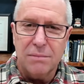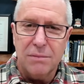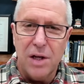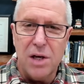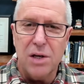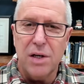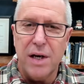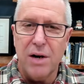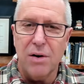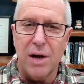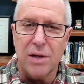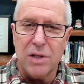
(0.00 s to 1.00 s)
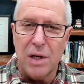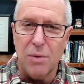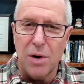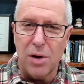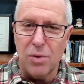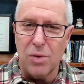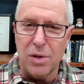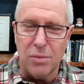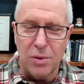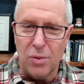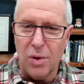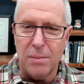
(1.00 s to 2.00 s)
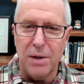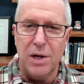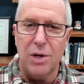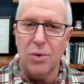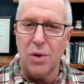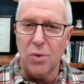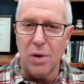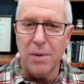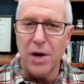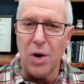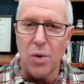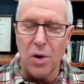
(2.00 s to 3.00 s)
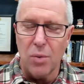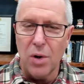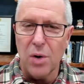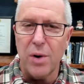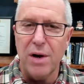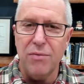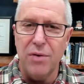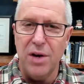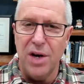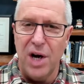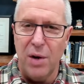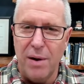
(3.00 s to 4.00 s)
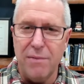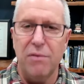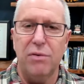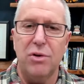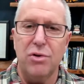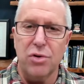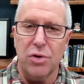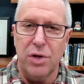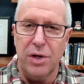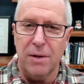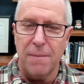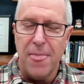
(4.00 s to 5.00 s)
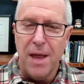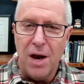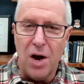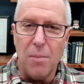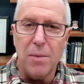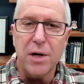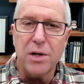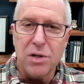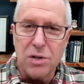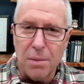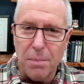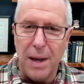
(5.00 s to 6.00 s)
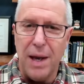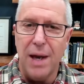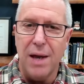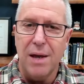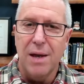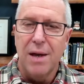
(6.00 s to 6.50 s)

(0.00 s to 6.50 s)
They could care less. They want to know, what am I doing? Where am I going? Where do I fit in? Do I have a future here? How much is the pay?